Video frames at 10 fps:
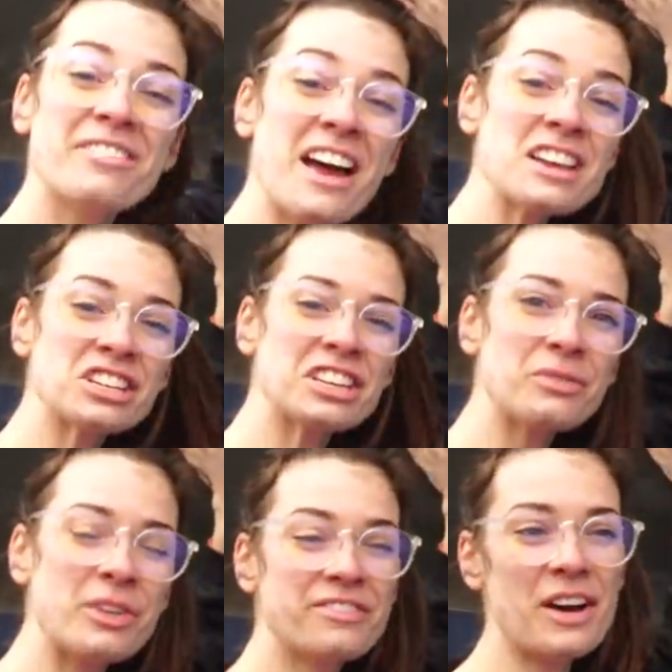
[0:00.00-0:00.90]

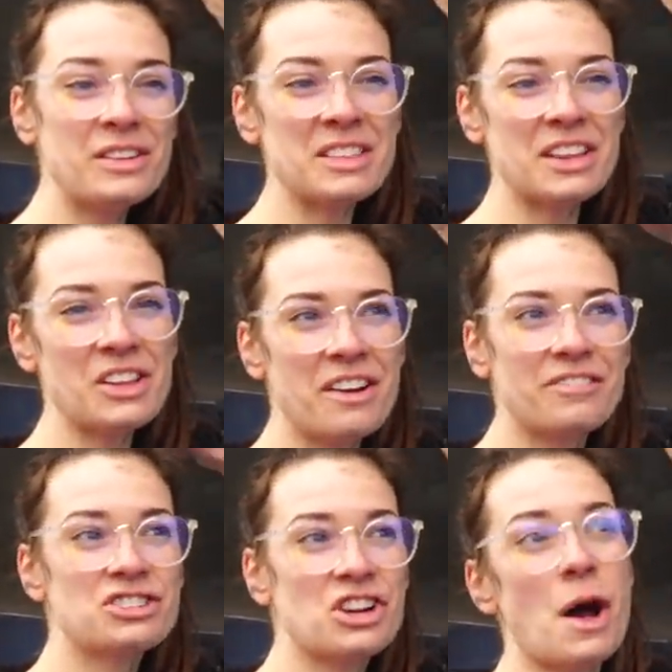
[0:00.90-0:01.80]
fashion, we found out that a lot of
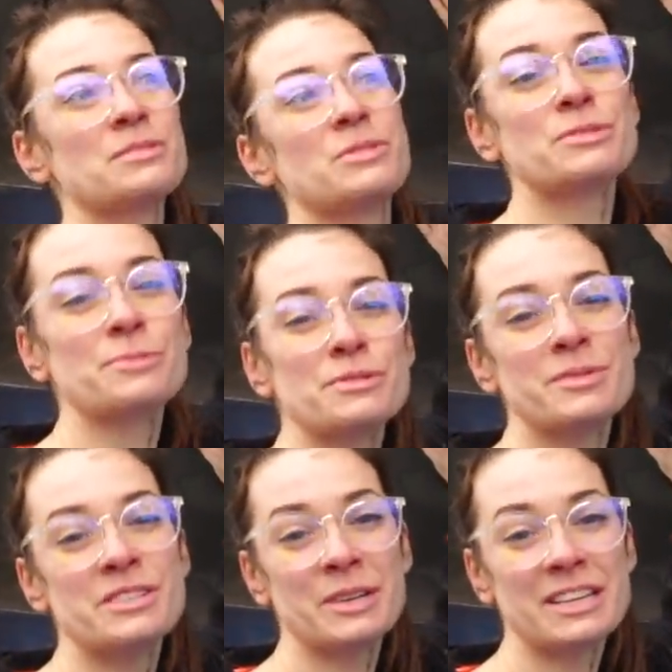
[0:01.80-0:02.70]
our jobs that we're supposed to
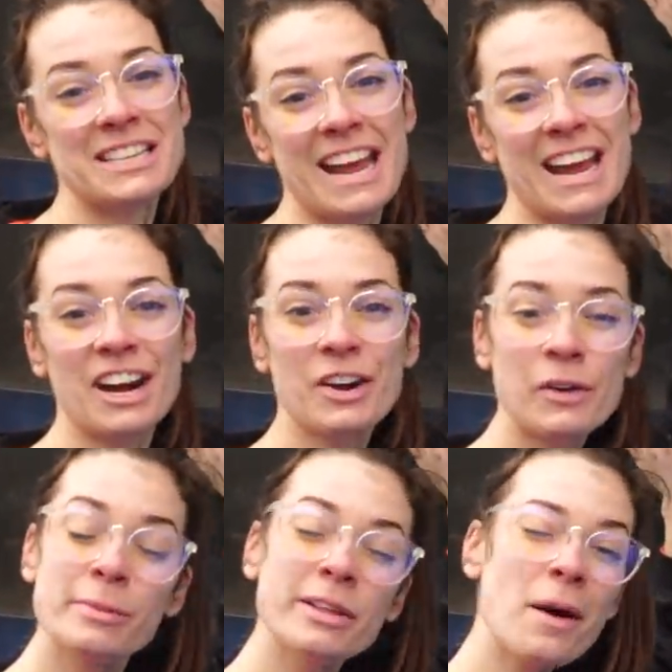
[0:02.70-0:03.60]
be doing today are
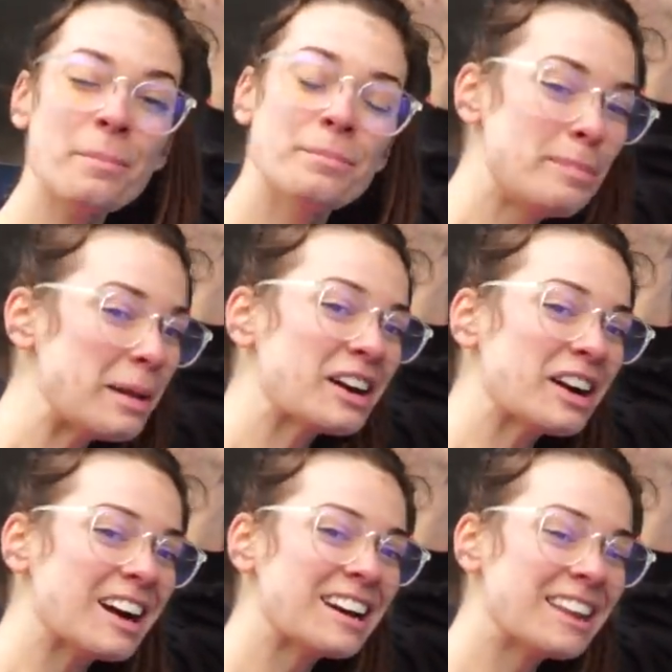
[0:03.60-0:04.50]
going to be a lot
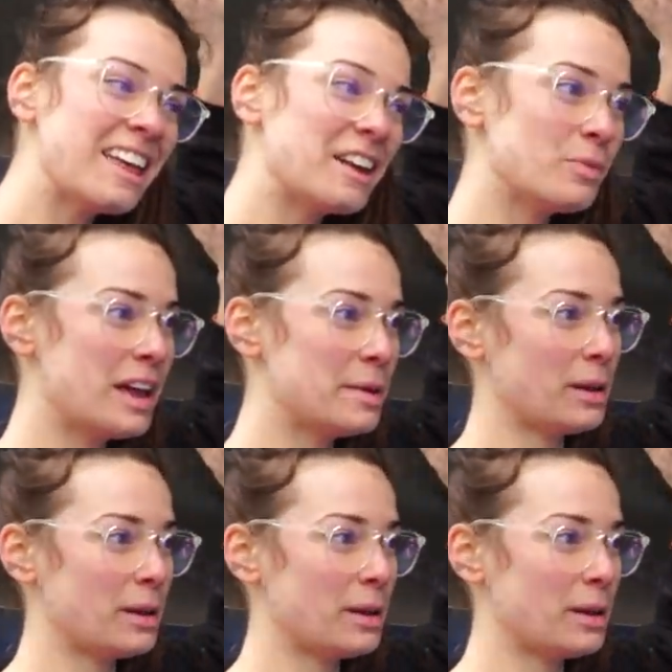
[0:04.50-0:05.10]
bigger than we had